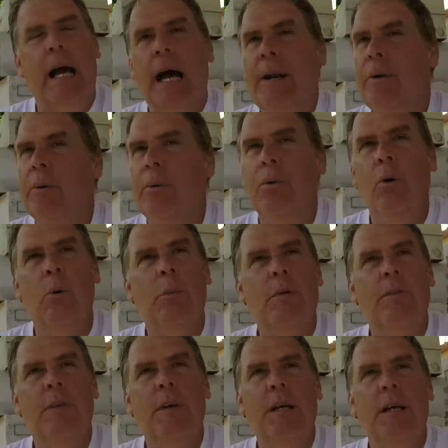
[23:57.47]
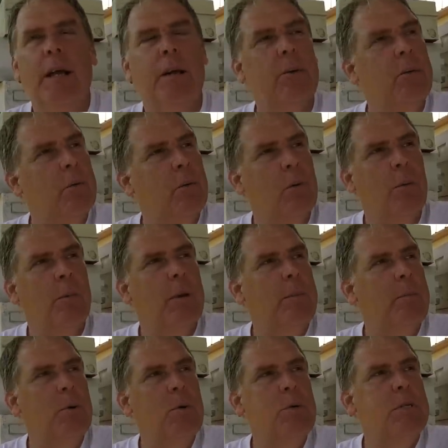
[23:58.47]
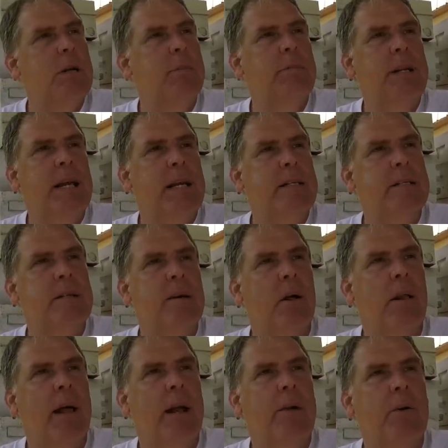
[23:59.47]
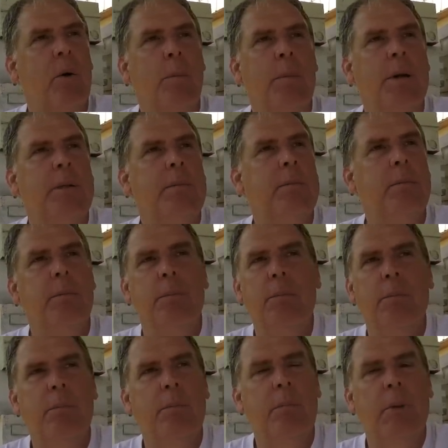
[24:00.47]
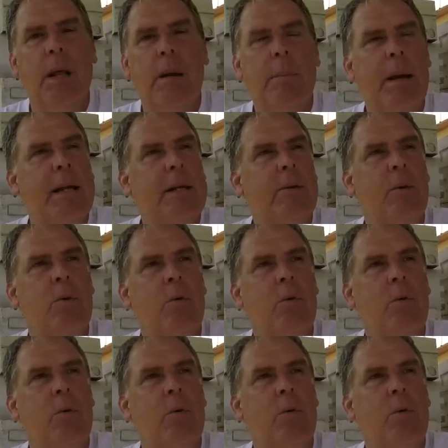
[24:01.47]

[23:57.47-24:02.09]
I don't normally feed, I don't normally boost up nests and all that. I normally let them make their